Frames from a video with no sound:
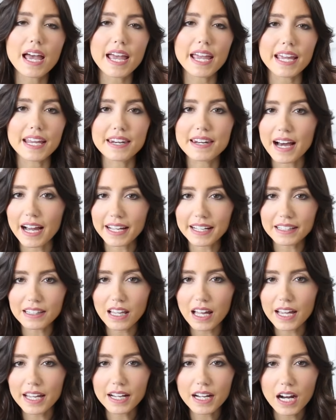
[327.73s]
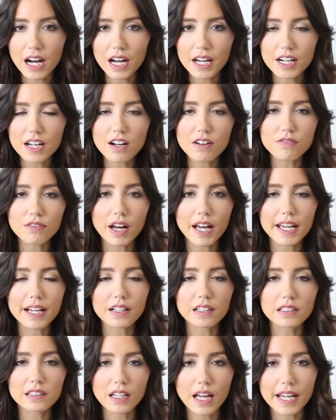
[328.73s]
a nightlight kind of
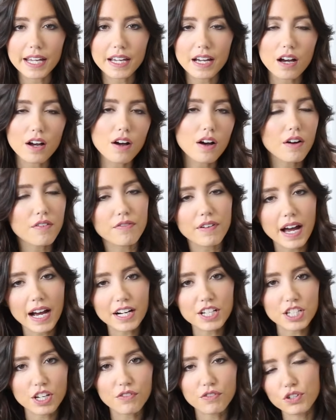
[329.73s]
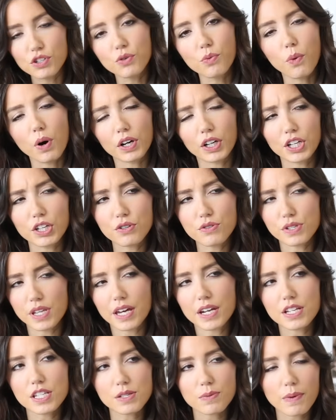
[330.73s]
like light effect if you want to use
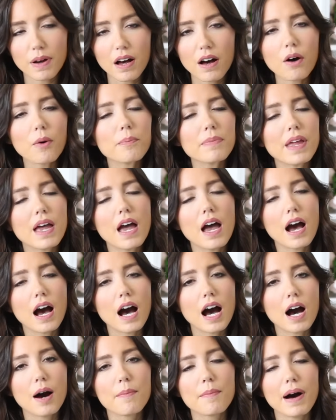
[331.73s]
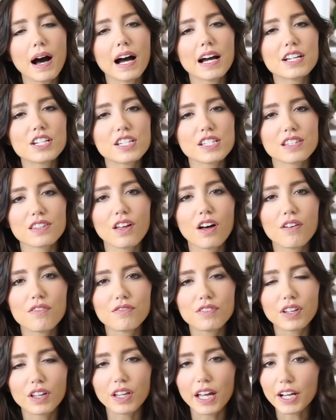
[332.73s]
that as well. Um, I just
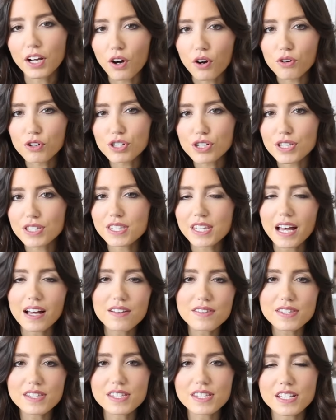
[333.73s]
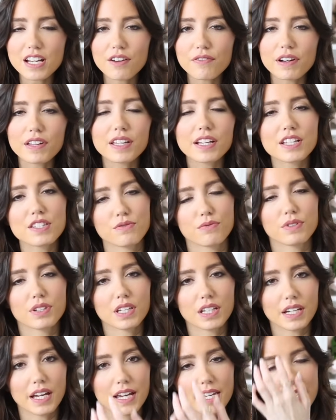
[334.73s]
love the like ocean sounds and stuff. I think it's
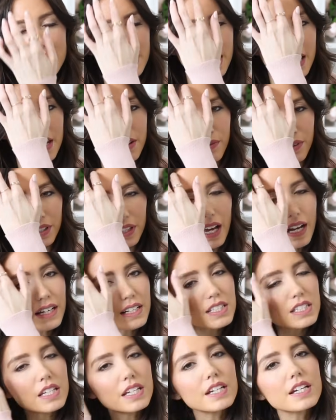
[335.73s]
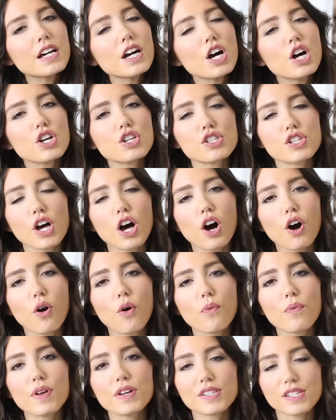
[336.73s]
really nice and relaxing.
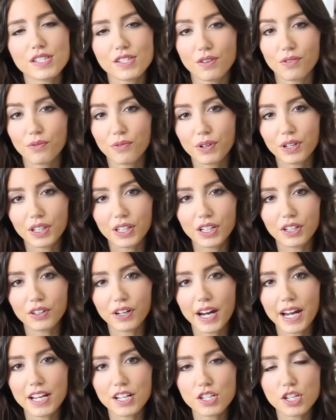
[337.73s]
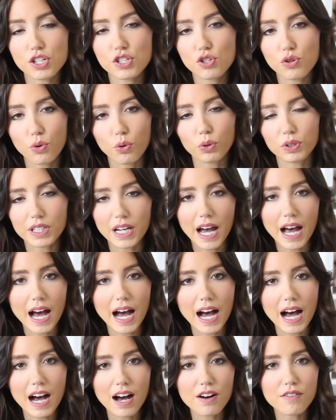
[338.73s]
So this is a really great tool to
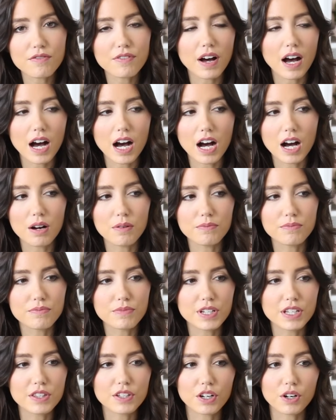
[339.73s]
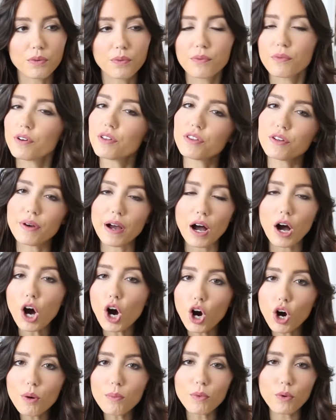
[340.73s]
have um, either with you at
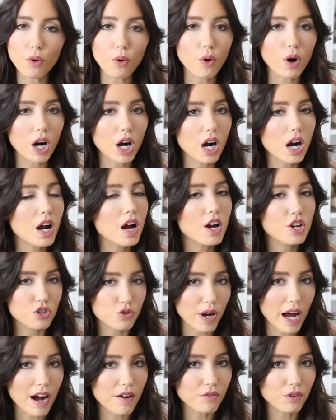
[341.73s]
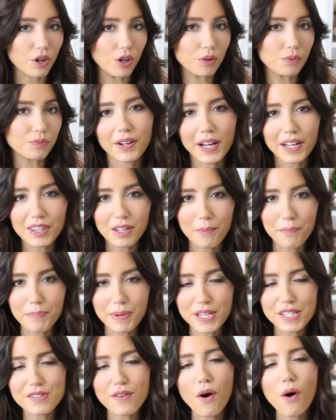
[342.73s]
home or travel. Okay, the
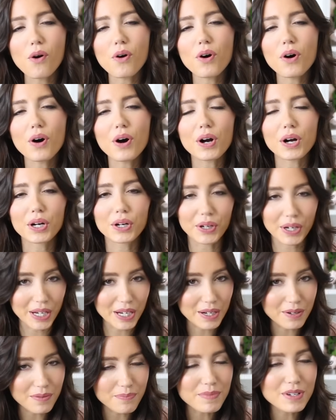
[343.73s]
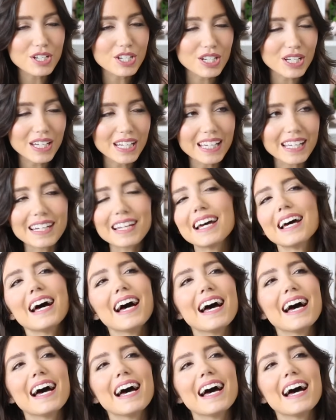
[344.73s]
Bissell Green Machine